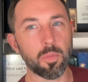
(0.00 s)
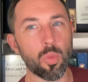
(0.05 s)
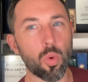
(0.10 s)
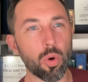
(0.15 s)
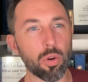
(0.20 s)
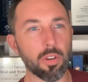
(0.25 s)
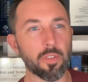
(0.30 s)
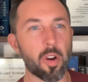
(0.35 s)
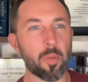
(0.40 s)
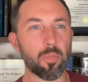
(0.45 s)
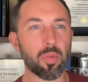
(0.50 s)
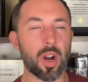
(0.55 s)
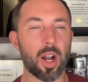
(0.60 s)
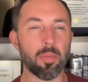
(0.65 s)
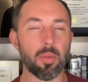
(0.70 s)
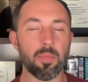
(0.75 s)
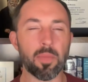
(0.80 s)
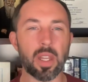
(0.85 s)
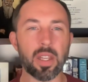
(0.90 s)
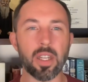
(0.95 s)
more of a
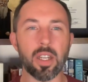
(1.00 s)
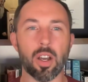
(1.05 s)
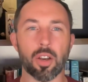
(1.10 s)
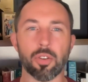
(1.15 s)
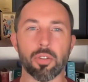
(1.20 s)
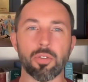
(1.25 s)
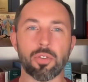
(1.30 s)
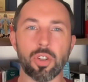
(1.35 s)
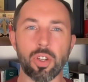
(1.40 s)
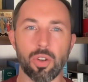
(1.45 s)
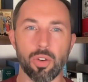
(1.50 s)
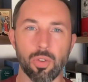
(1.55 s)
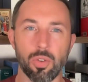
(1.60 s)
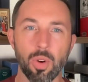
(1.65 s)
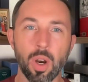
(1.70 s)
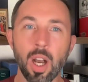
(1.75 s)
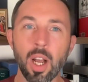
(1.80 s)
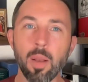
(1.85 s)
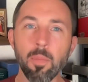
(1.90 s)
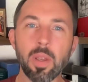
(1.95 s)
problem than the other
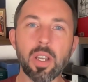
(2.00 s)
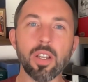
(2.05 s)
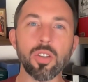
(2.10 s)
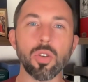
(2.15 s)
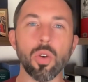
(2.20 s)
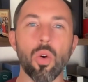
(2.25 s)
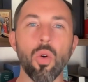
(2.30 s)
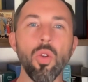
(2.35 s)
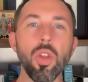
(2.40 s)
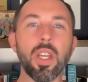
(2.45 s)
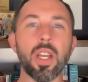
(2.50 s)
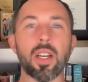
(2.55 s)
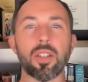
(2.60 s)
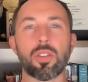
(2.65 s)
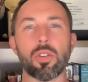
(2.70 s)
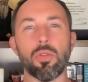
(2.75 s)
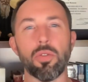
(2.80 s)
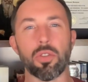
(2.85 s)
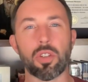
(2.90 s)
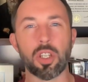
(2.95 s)
two because only
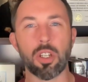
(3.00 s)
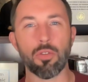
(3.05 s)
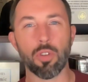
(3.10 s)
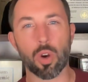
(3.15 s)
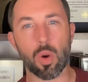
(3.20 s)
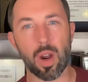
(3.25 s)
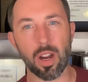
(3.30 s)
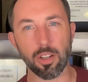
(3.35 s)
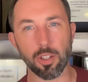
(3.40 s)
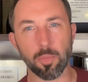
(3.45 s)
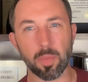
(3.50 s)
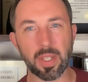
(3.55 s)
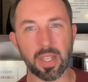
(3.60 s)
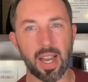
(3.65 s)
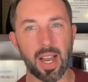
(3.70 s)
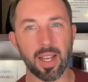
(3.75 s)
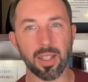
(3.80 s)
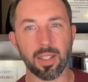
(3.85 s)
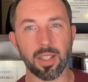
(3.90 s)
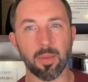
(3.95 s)
isoleucine requires
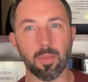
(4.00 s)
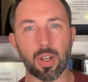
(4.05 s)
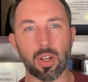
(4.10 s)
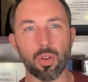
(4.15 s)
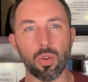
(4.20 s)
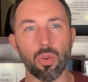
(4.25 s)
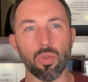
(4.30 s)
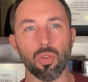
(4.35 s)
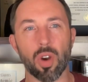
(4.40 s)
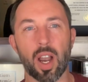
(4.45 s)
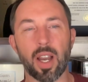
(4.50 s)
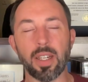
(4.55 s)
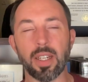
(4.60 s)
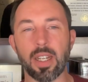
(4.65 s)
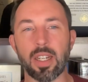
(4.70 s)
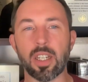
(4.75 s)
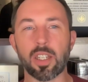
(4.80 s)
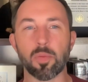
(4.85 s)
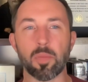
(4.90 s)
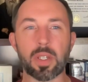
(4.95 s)
potassium and chloride
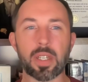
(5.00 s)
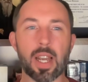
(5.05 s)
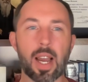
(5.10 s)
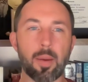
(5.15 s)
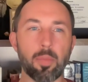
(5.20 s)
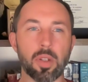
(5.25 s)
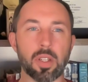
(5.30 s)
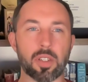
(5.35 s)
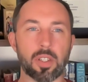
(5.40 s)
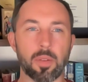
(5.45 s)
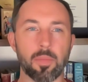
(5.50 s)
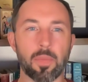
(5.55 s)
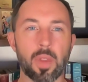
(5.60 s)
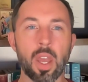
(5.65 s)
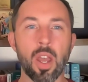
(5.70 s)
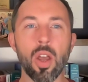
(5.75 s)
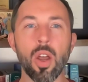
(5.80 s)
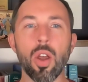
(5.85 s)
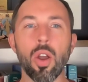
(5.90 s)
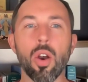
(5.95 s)
in its metabolism.
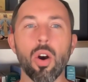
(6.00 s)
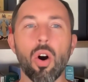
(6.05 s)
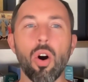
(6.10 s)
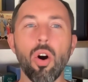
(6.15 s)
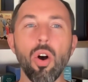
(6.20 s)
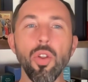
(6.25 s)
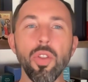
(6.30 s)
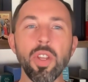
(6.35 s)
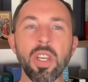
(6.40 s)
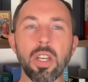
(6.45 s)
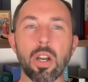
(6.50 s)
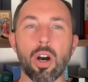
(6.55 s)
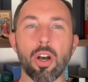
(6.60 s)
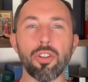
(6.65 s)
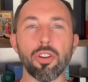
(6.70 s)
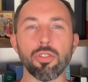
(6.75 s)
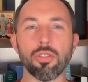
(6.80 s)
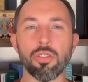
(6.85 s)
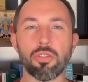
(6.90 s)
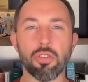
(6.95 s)
All the
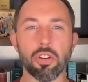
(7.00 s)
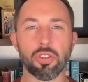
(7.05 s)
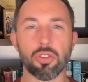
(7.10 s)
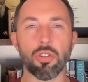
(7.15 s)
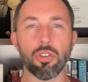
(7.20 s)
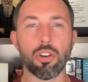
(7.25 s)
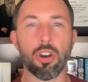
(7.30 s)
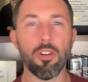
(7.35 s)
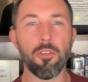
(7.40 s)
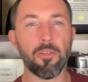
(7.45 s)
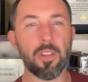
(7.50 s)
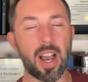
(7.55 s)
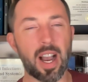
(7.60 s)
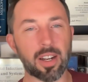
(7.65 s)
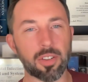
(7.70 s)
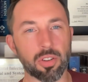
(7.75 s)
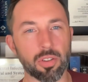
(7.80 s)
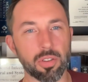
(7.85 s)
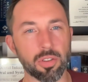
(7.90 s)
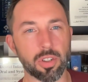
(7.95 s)
other nutritional
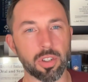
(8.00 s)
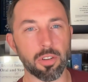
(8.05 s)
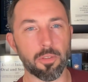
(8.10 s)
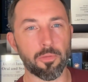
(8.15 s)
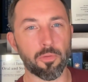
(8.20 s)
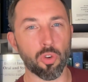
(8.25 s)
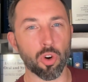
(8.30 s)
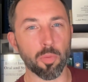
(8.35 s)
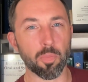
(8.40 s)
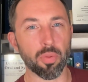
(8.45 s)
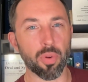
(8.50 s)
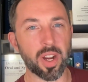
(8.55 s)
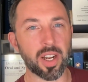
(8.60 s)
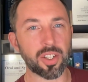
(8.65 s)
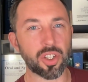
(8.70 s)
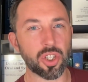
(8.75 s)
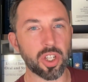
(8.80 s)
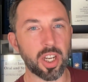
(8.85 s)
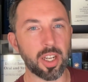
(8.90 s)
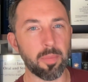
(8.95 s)
cofactors for
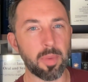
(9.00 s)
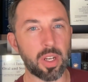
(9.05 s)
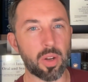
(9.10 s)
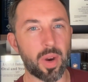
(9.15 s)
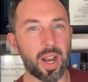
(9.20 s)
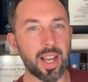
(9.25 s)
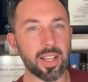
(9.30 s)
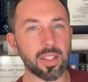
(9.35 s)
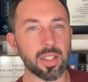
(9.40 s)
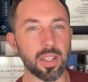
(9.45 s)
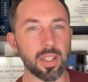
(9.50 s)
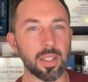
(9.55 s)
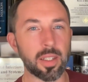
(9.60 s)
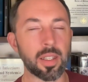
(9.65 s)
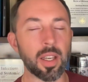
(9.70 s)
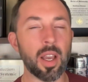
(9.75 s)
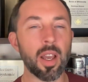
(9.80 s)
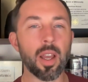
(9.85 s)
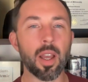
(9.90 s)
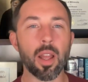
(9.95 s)
branched chain amino
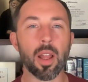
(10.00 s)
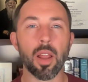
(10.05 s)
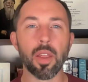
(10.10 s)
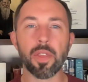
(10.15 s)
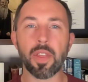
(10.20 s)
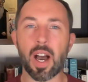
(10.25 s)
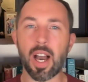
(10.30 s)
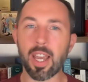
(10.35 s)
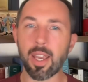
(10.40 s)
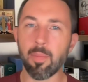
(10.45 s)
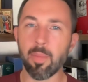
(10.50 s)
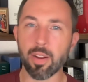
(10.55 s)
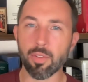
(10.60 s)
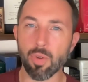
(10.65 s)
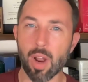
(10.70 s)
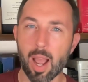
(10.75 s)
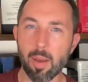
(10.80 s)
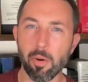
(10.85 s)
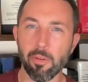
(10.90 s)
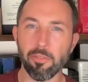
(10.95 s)
acids thiamine,
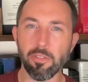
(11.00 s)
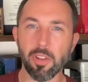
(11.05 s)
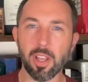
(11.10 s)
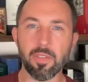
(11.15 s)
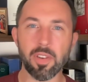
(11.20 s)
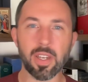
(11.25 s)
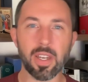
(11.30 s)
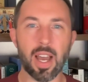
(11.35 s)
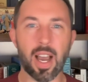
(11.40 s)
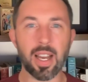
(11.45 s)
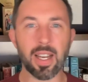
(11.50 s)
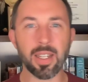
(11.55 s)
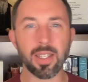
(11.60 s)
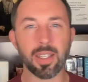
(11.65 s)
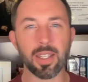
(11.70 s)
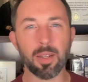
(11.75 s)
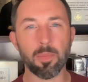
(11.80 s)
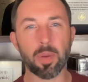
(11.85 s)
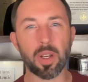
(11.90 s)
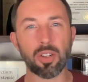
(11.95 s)
riboflavin,
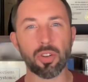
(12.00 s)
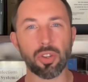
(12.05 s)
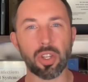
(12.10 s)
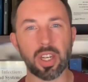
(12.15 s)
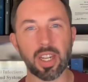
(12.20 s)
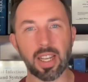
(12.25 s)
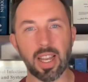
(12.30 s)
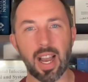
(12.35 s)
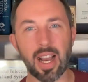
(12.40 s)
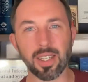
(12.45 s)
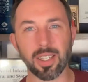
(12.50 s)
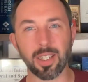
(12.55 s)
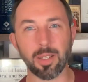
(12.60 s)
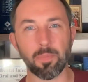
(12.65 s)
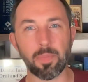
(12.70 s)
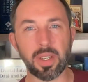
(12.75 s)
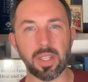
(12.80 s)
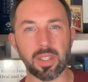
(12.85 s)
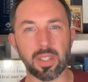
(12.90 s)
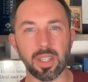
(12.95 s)
niacin, pantothenic acid,
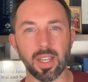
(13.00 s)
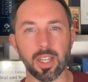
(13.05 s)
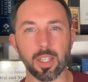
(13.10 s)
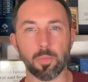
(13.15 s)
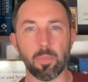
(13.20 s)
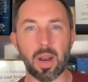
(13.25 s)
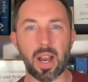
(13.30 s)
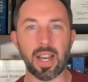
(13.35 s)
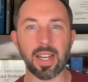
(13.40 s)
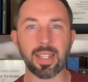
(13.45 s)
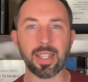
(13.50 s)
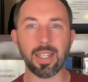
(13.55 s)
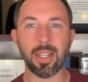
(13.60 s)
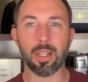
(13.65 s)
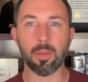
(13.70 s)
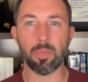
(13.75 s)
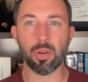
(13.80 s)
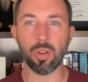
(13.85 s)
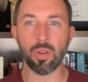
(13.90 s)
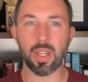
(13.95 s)
B6, biotin,
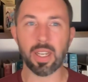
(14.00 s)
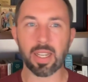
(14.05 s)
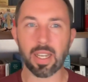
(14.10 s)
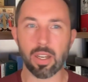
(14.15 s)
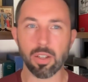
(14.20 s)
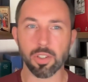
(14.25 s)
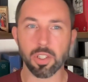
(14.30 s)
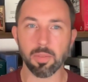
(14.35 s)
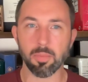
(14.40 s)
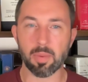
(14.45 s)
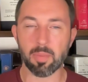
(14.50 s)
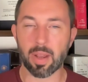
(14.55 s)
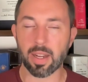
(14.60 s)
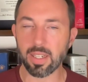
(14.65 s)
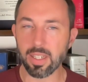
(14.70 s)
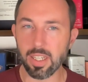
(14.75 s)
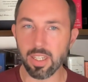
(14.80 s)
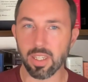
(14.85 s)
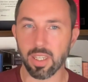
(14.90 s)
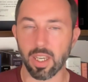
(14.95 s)
lipoic, calcium, and
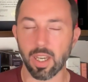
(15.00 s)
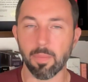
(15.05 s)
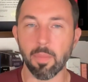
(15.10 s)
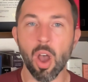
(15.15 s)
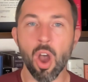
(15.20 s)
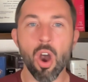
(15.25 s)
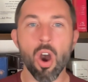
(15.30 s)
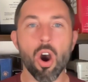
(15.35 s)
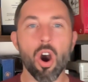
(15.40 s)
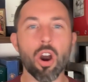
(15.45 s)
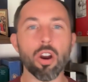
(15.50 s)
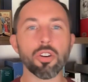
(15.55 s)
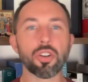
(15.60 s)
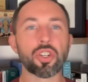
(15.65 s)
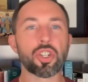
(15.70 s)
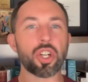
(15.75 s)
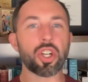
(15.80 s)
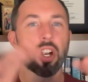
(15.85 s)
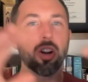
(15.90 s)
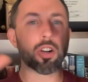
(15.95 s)
magnesium are
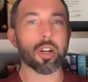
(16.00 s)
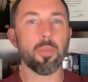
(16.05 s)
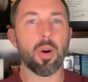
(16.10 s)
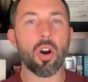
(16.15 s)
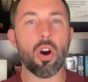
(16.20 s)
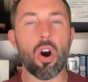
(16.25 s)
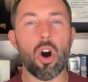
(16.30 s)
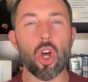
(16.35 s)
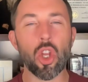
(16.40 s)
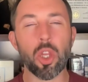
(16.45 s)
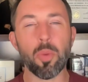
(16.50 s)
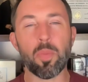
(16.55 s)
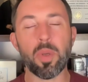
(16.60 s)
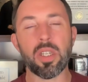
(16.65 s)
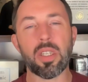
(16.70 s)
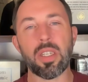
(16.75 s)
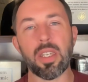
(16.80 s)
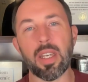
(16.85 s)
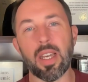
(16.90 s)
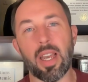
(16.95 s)
shared among all the
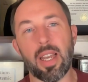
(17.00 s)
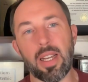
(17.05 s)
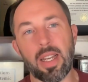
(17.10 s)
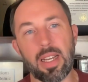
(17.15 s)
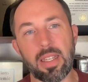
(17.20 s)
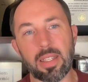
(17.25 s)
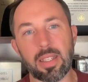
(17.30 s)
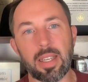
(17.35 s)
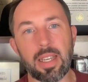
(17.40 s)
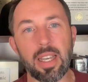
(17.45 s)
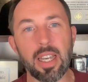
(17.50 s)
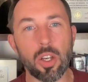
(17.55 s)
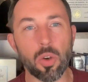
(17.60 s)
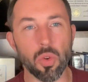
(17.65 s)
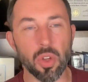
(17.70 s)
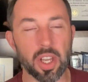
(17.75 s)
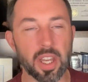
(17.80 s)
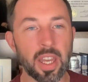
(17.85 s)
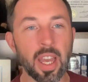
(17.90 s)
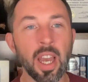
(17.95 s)
BCAAs
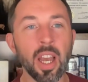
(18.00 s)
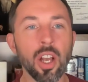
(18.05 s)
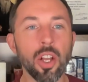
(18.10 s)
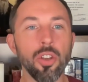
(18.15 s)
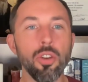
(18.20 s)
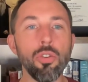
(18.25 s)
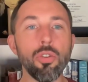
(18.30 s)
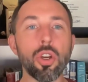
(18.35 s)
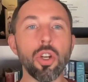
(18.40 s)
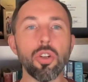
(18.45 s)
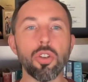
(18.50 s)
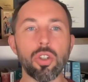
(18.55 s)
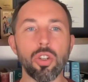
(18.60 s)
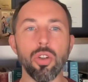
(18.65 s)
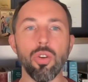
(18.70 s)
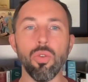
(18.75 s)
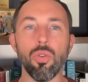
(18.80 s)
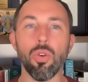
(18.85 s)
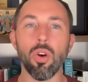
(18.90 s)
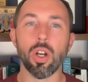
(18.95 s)
equally. You could
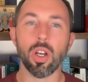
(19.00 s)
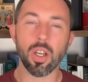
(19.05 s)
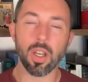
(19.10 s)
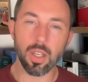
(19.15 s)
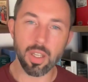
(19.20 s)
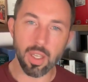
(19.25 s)
do